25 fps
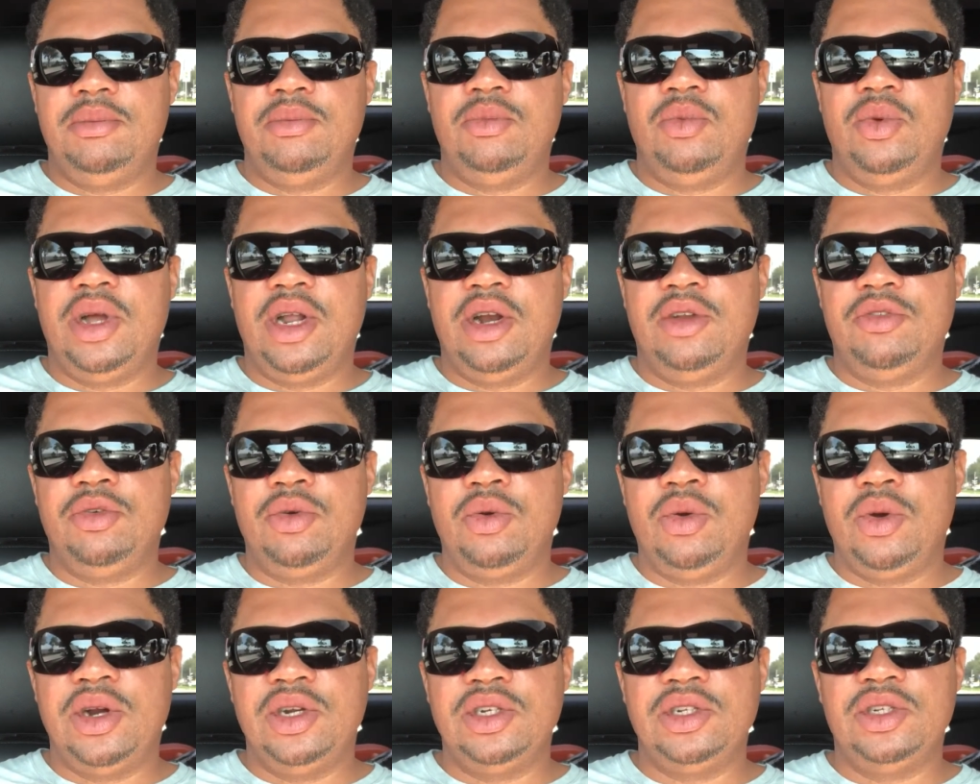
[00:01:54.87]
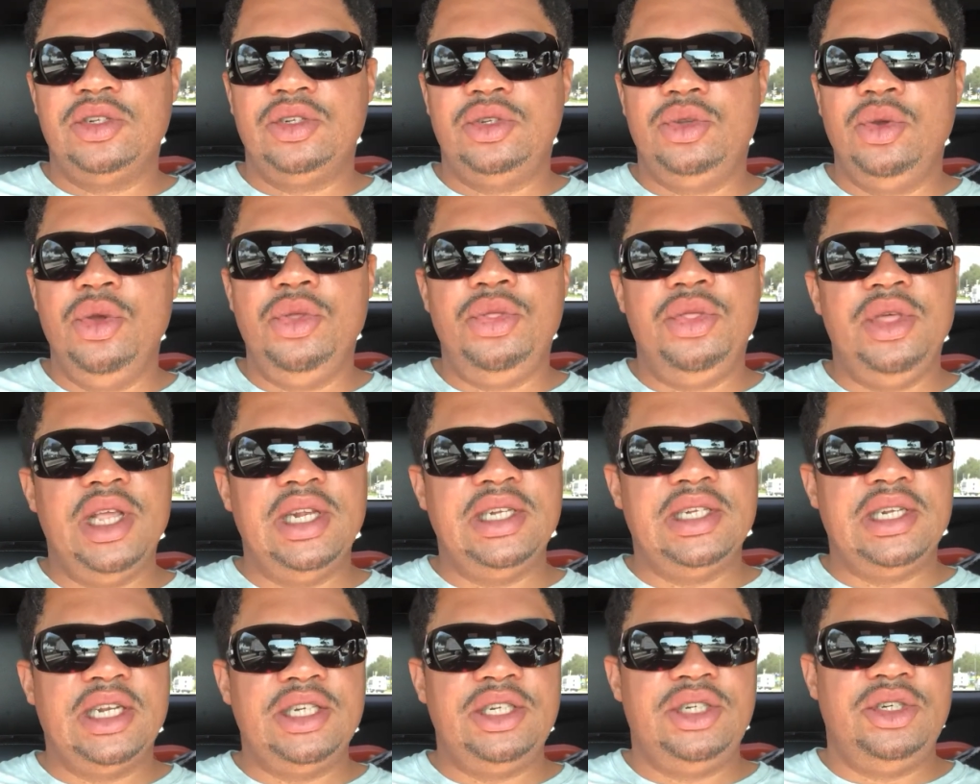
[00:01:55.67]
of course, two things
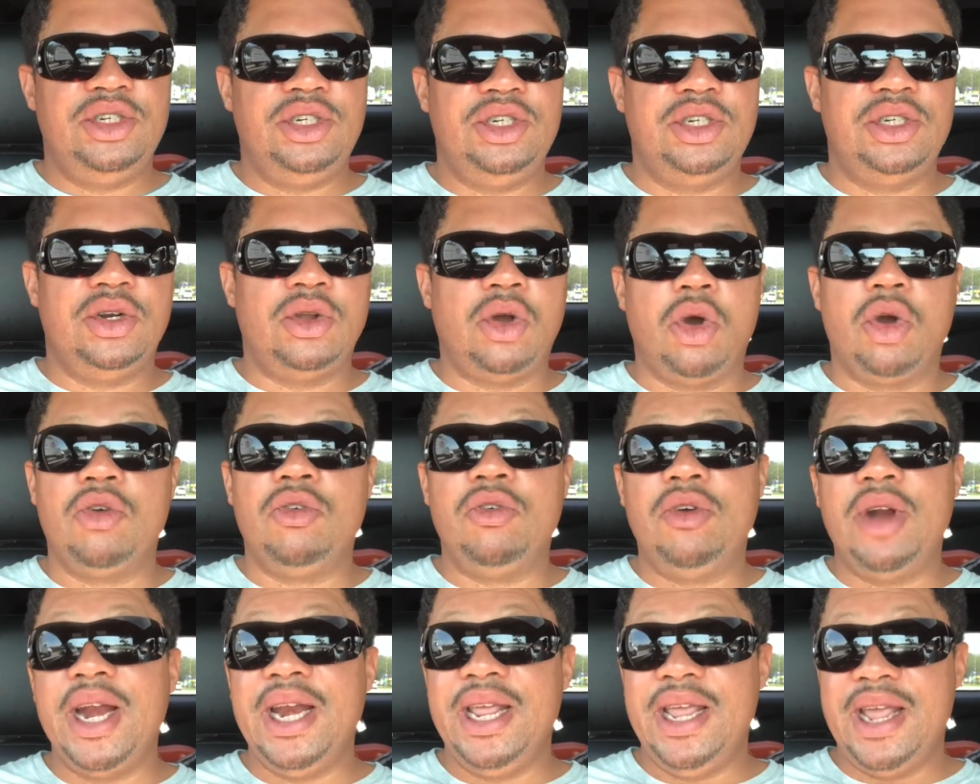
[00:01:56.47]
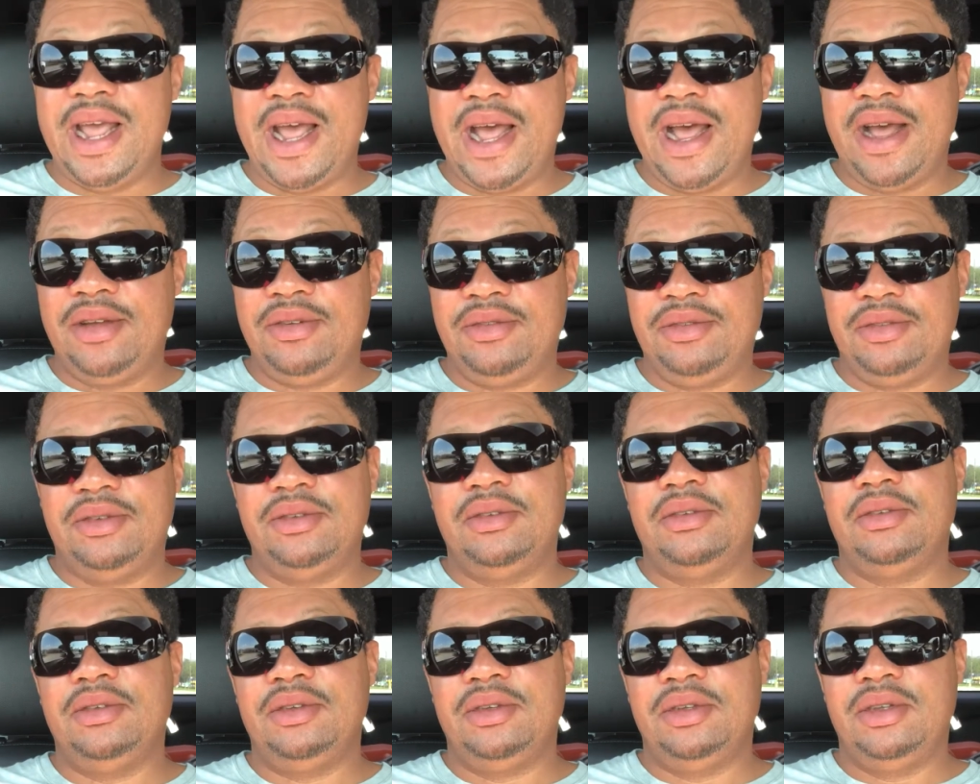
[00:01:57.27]
that you should already have
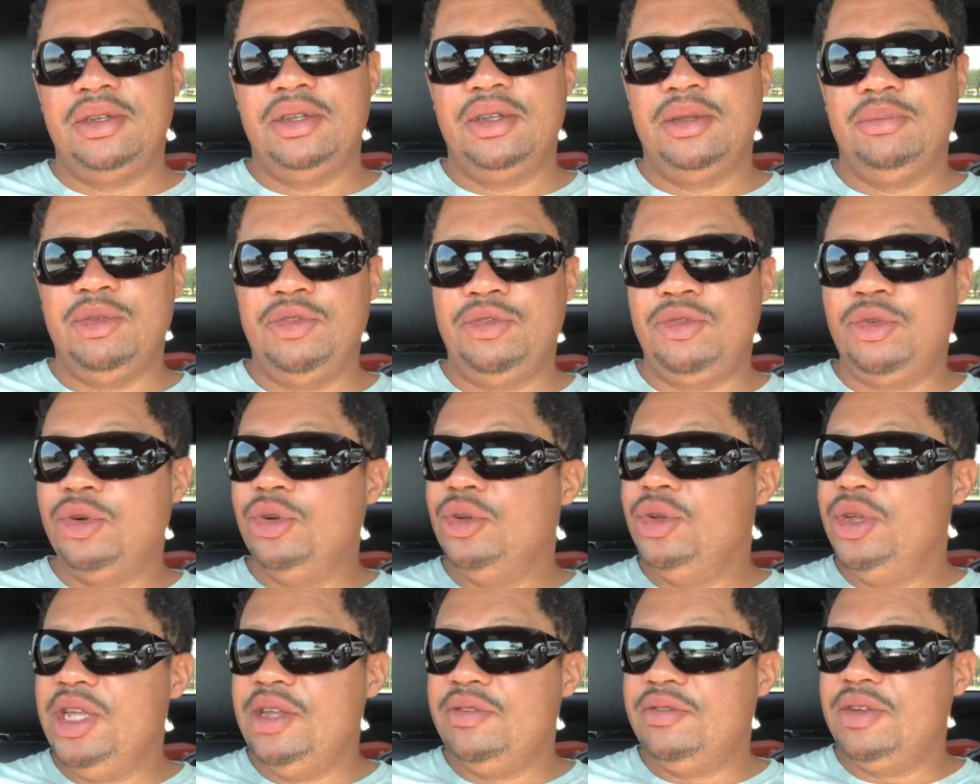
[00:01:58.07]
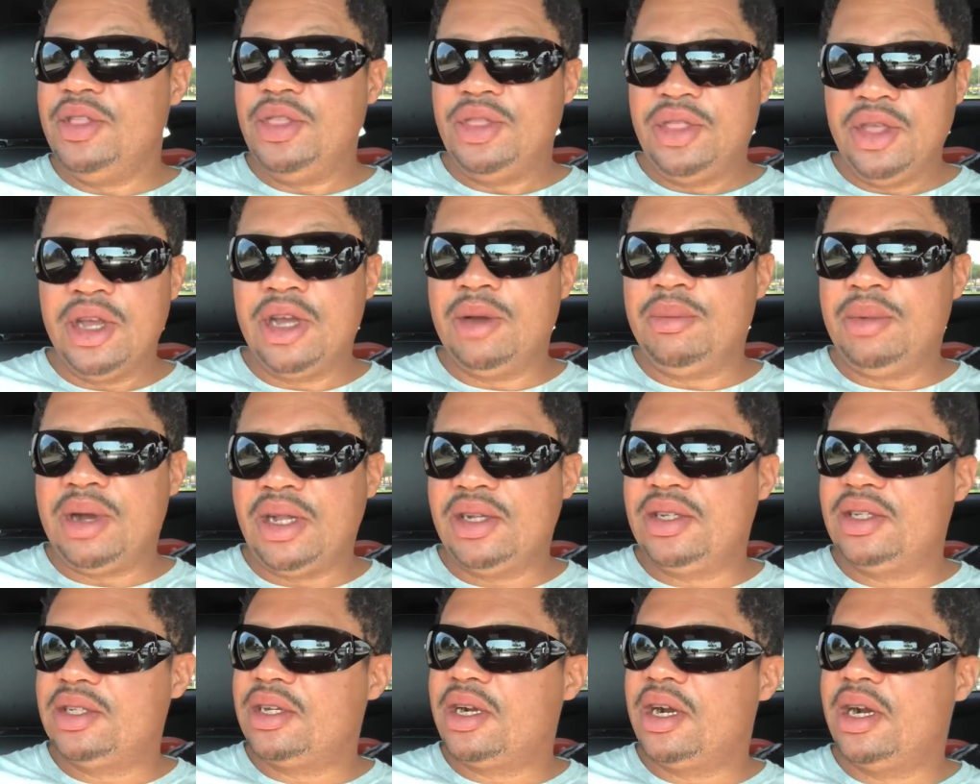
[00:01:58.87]
before you even think
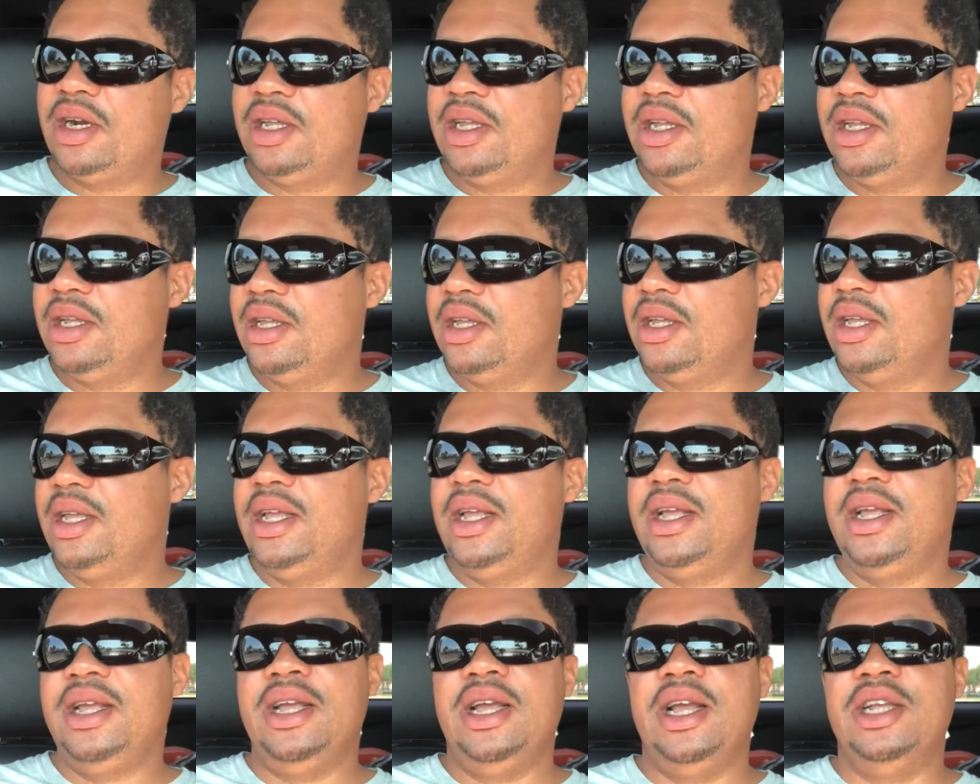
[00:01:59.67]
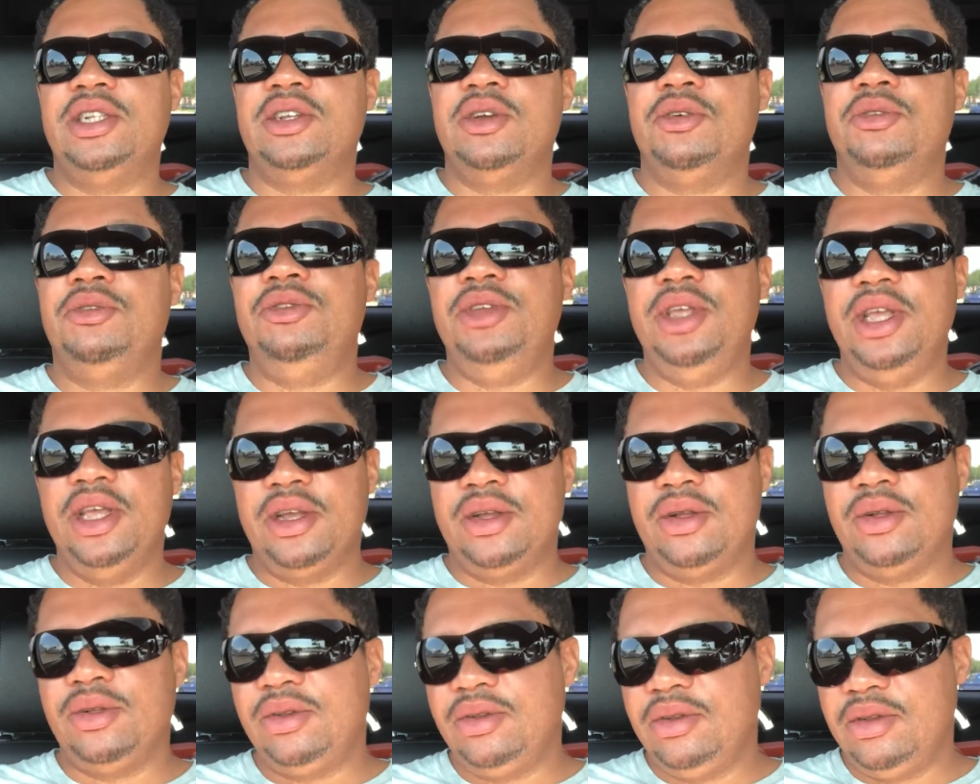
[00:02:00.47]
about starting is a
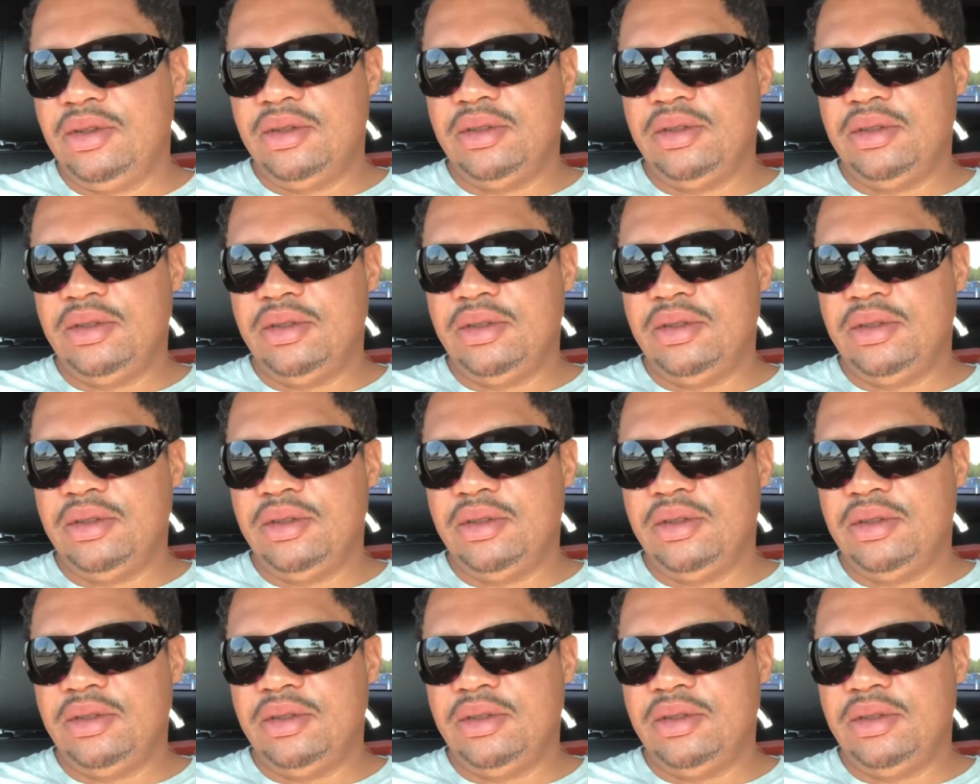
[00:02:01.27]
vehicle,